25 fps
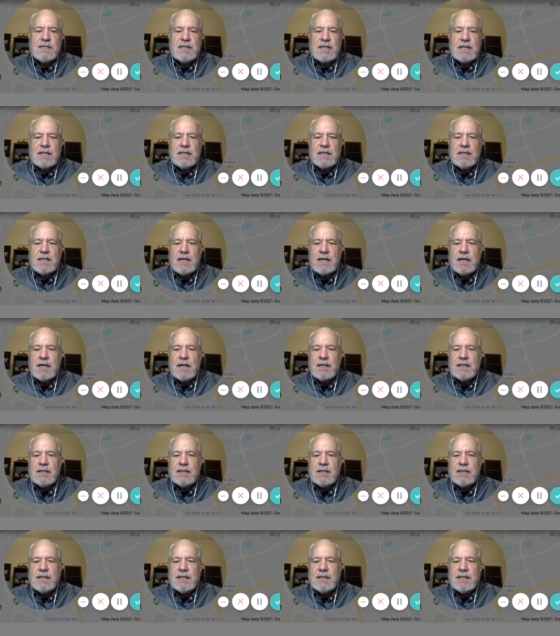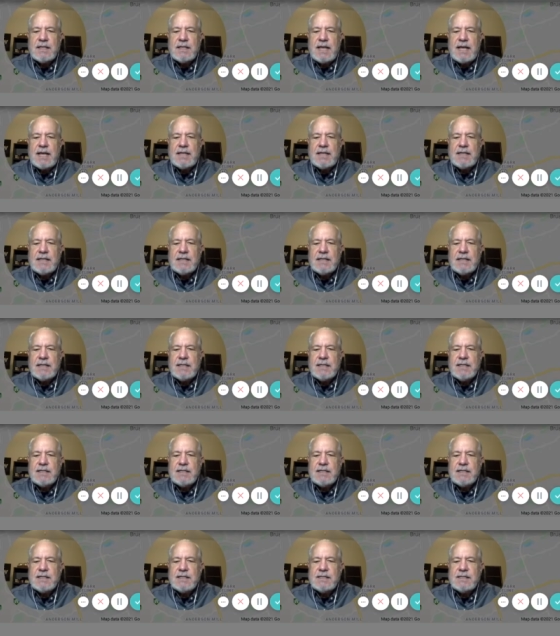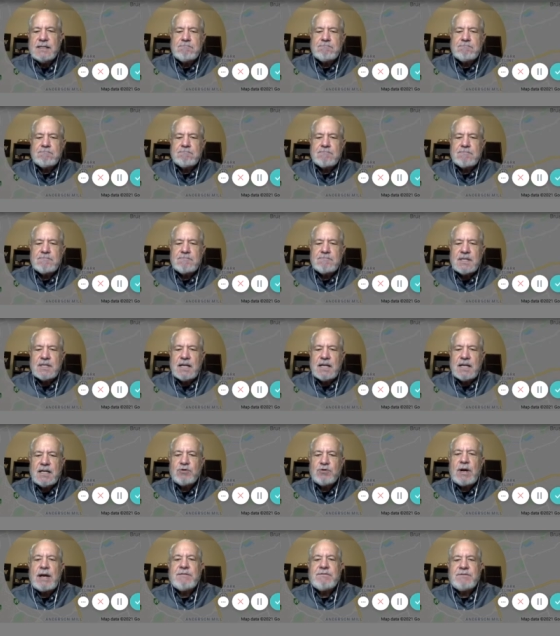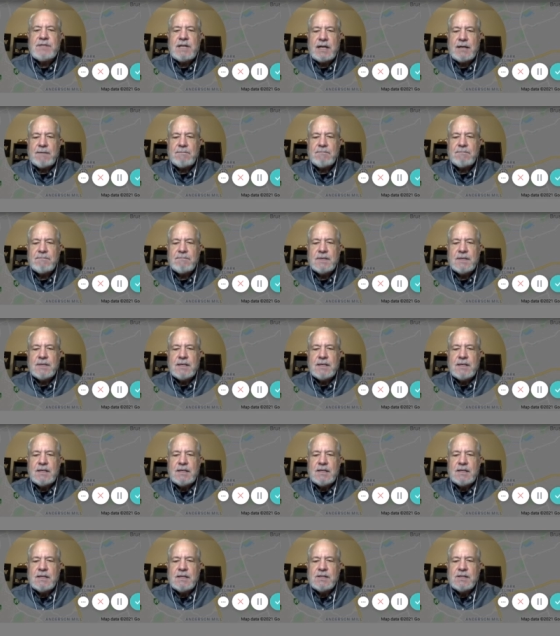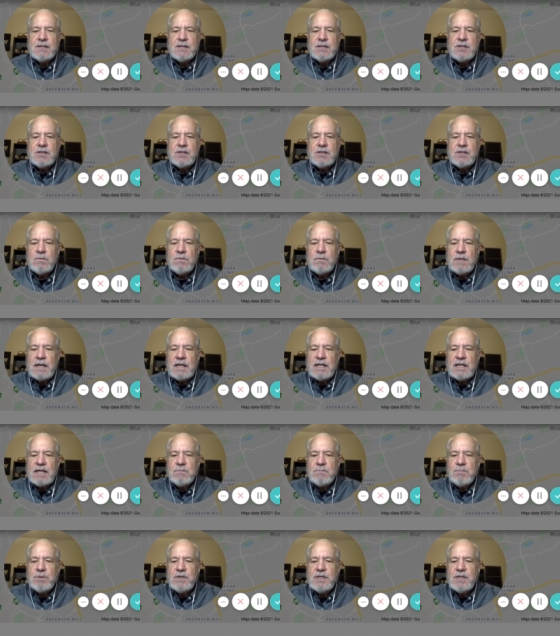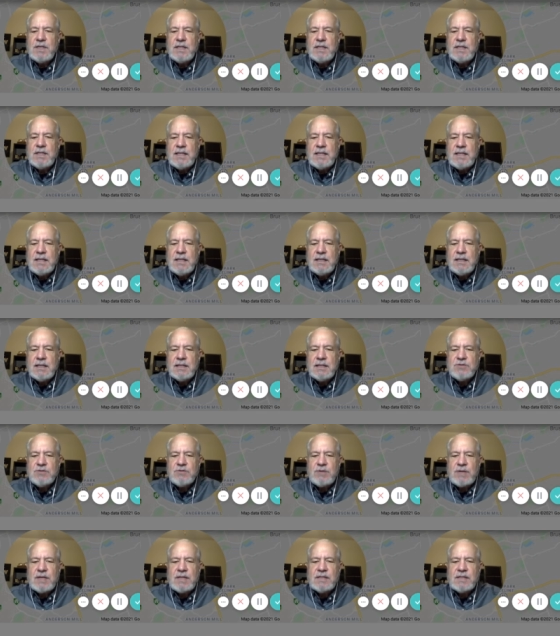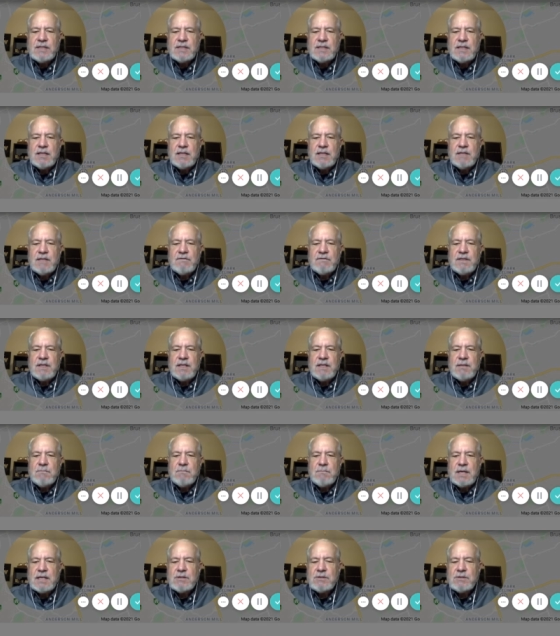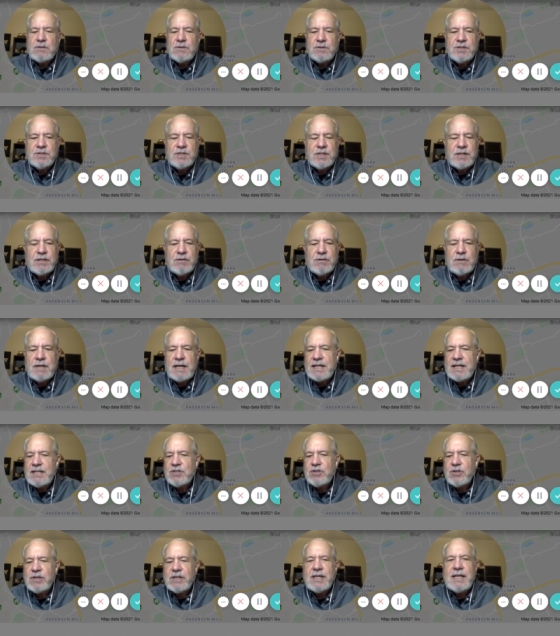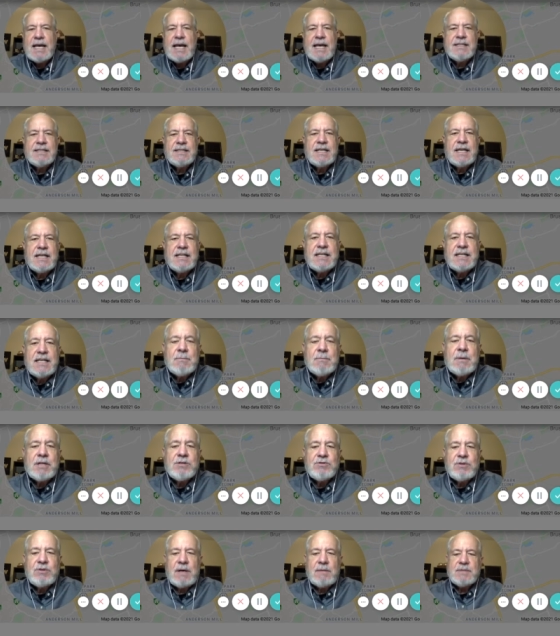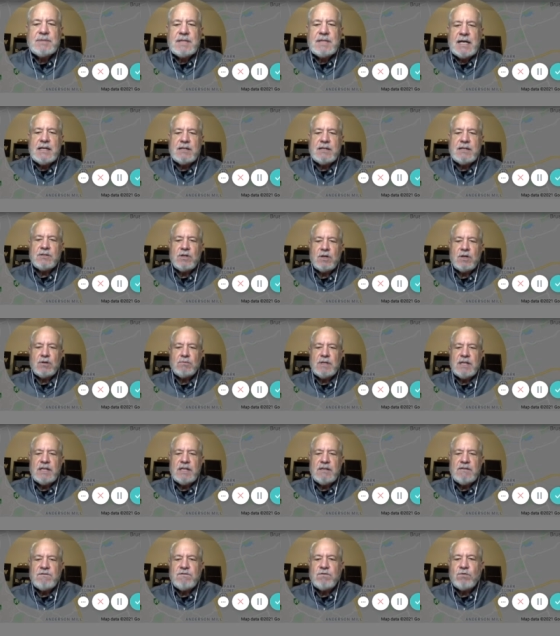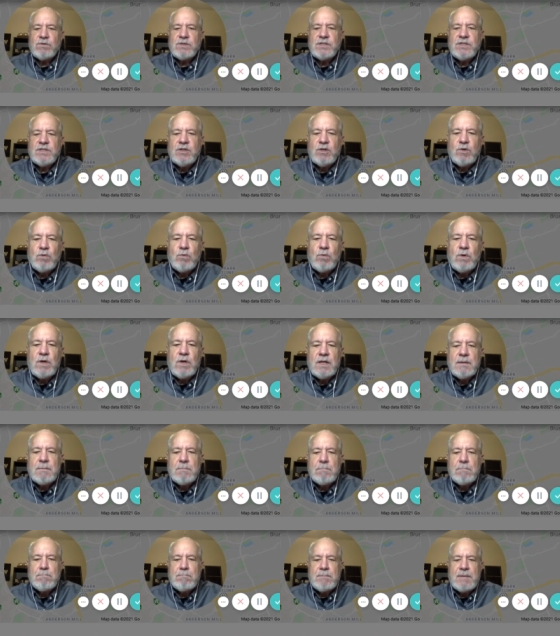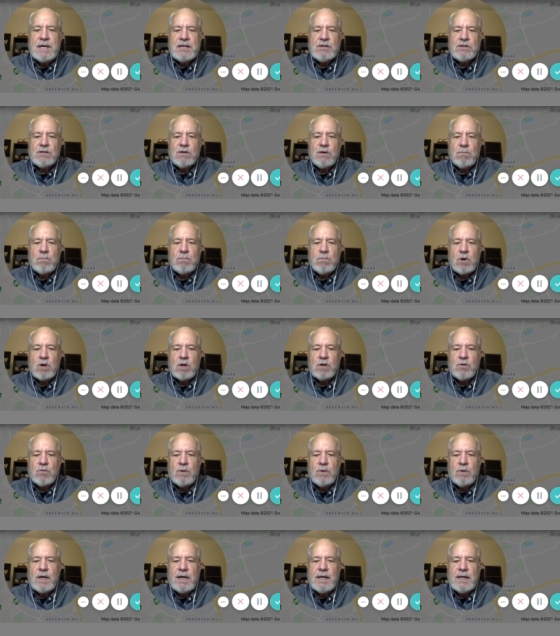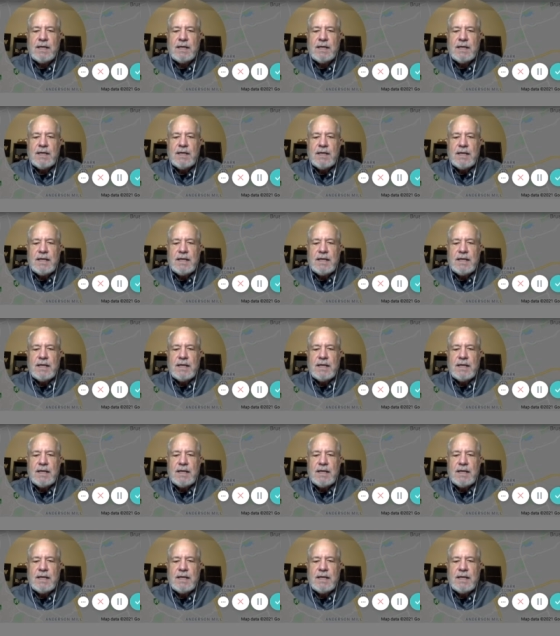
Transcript: icon that is uh, drive time. So I can put in the address of the medical center. I actually had that in my drop down already, 1401 Medical Parkway